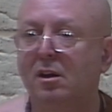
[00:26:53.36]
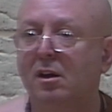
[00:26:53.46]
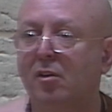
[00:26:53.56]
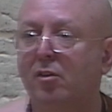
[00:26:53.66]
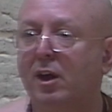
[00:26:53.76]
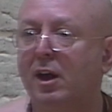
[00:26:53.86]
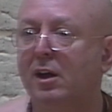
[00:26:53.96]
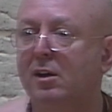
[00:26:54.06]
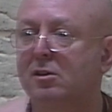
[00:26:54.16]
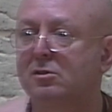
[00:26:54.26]
And there
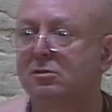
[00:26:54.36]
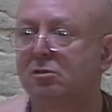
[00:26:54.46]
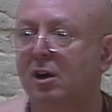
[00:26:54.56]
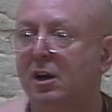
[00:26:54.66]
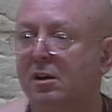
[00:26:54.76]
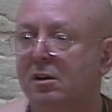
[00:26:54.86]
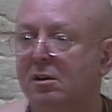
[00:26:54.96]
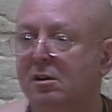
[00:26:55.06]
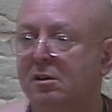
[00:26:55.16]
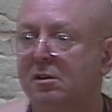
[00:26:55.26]
in the shrine,
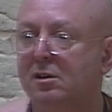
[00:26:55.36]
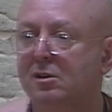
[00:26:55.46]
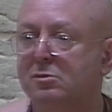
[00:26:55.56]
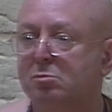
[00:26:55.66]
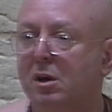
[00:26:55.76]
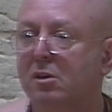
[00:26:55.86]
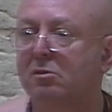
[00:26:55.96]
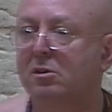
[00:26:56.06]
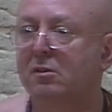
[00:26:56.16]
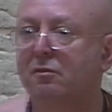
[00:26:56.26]
his mother
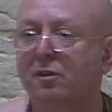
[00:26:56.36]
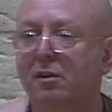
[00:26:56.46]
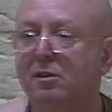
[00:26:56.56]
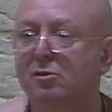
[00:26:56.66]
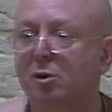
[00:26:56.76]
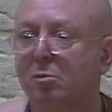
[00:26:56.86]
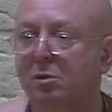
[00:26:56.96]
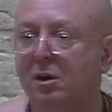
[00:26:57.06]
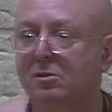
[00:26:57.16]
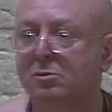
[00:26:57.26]
and the very top
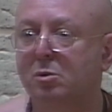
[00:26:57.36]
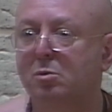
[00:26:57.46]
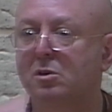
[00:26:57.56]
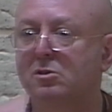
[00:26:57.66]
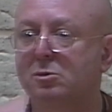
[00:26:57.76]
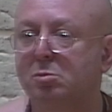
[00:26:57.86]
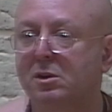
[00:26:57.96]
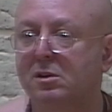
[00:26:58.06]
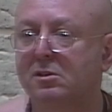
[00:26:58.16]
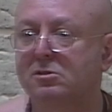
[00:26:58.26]
monks were
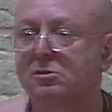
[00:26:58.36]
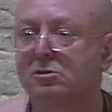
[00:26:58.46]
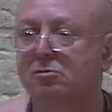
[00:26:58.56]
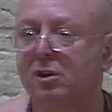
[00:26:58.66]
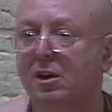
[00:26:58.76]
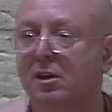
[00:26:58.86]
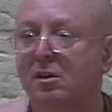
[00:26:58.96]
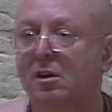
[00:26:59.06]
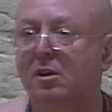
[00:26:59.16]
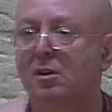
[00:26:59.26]
worshipping this relic,
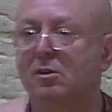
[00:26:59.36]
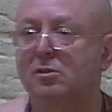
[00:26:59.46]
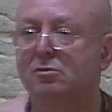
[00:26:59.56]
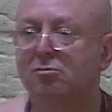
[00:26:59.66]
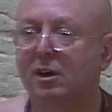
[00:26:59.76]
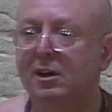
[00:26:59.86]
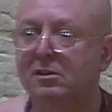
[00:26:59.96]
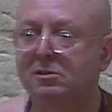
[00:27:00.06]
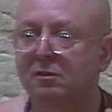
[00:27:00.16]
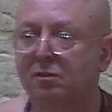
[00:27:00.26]
because
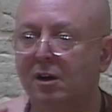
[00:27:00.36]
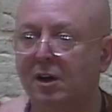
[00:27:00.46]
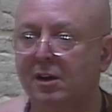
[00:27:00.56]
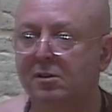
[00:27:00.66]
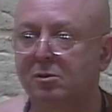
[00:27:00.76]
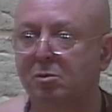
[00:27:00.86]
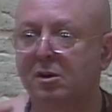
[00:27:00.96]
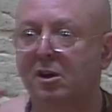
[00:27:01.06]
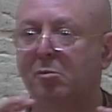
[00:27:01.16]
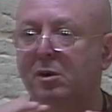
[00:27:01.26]
rays of light were
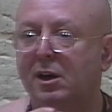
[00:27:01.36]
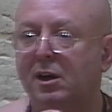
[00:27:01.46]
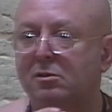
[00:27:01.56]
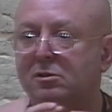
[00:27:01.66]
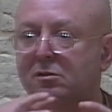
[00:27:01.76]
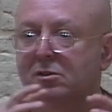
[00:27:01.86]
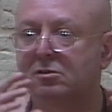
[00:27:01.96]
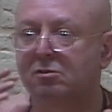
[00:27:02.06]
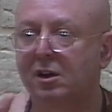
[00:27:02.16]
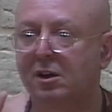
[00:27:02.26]
coming out of this
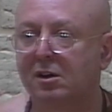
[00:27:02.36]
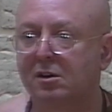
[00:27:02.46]
relic.